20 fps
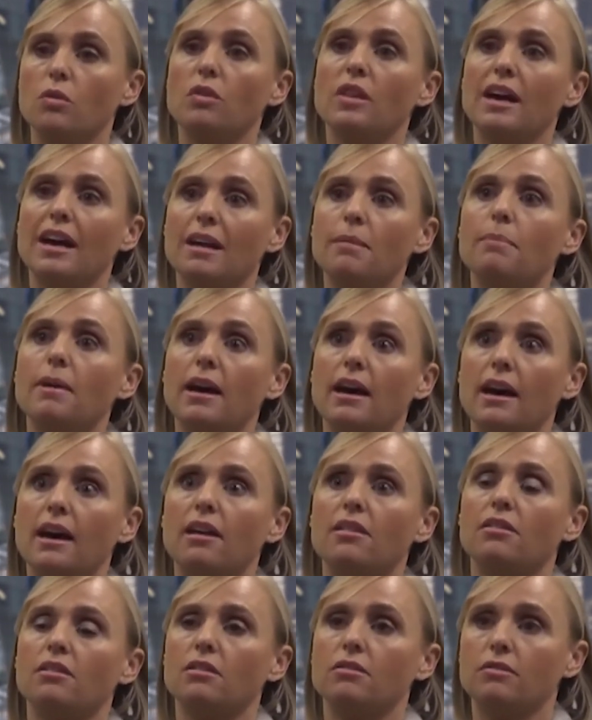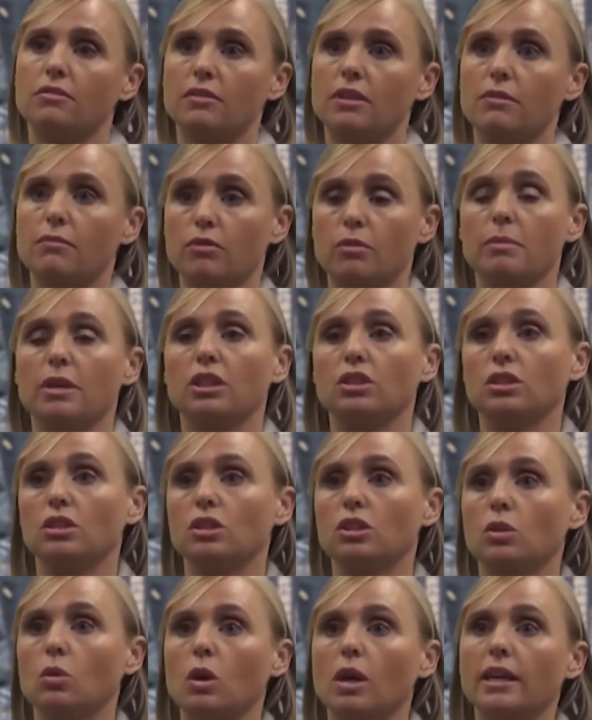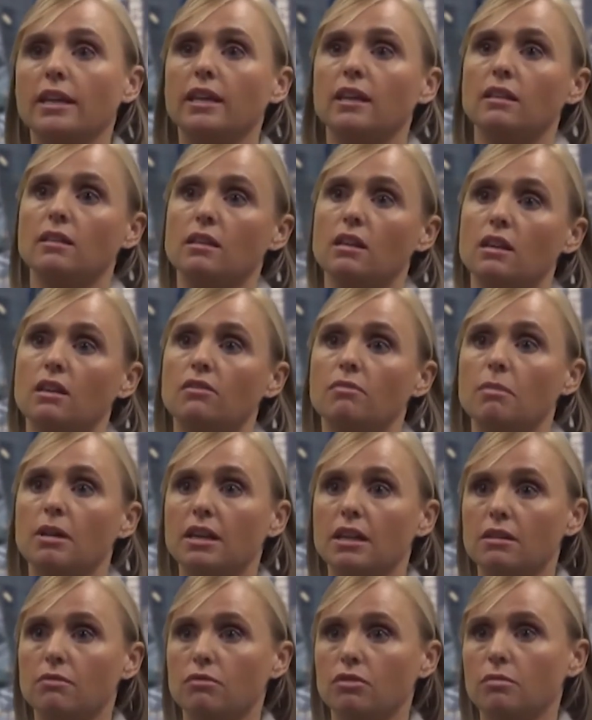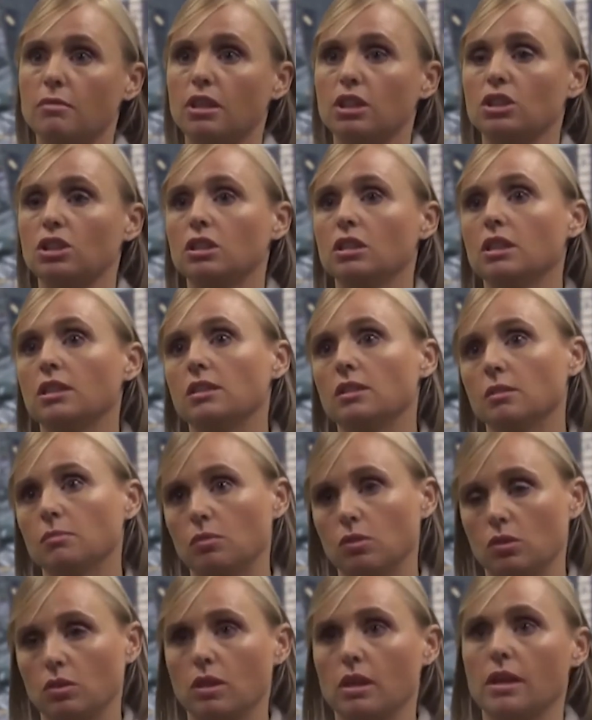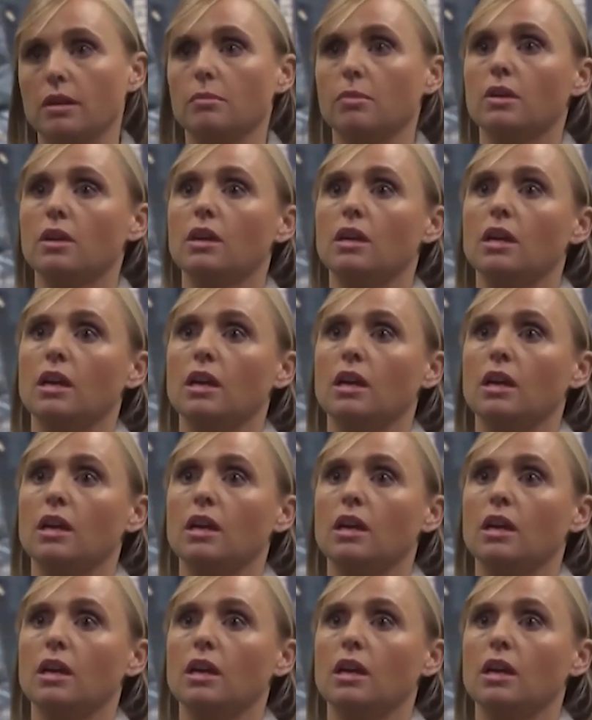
that path of information. So I get a lot of my information, I subscribe